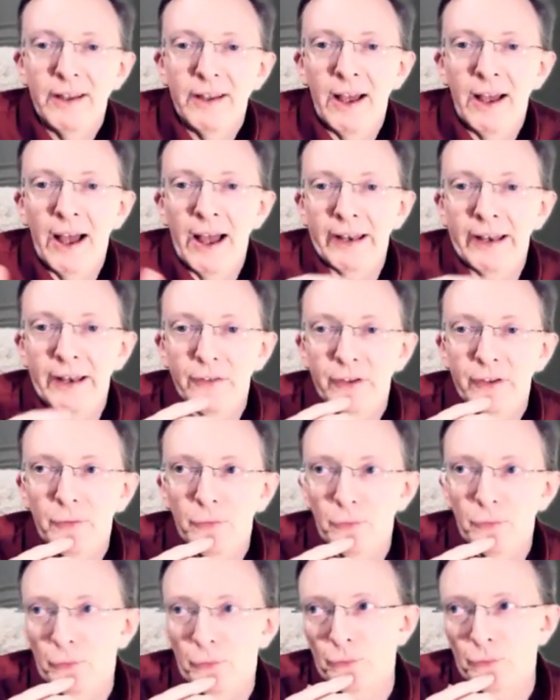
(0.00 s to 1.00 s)
And I think
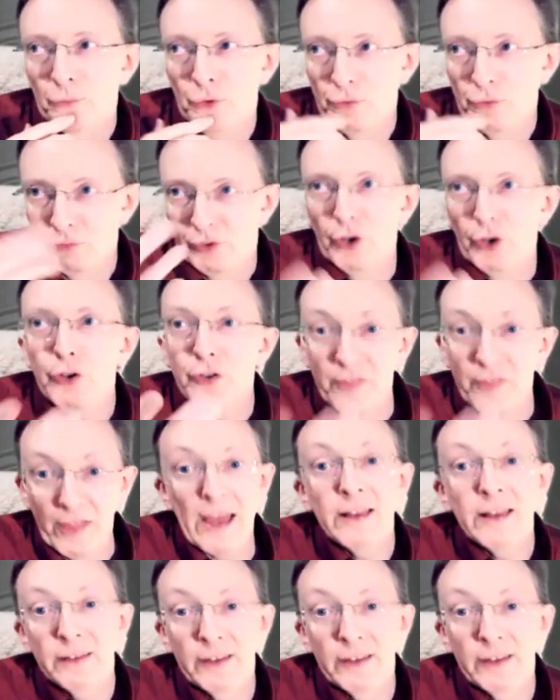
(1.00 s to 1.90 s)
you've done that.